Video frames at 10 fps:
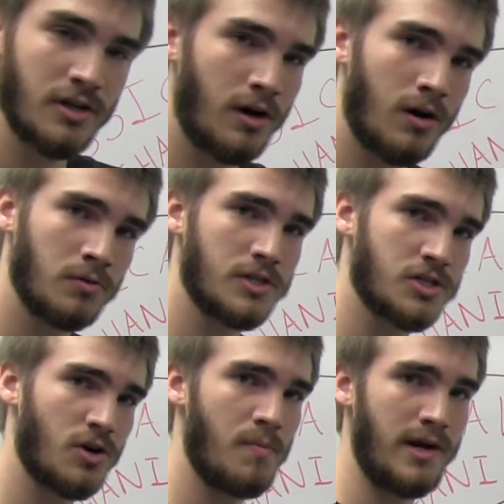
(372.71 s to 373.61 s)
there are only
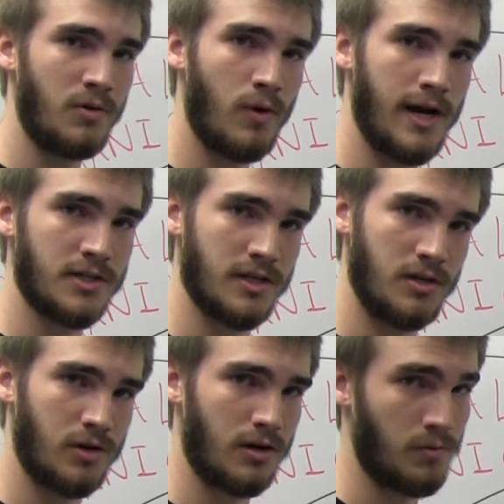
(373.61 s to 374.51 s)
so many ways that
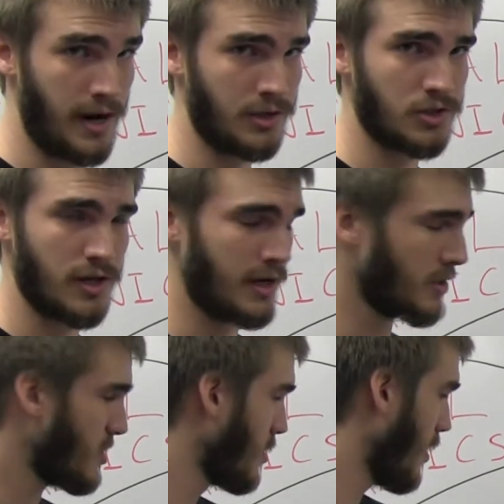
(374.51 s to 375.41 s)
you can arrange things.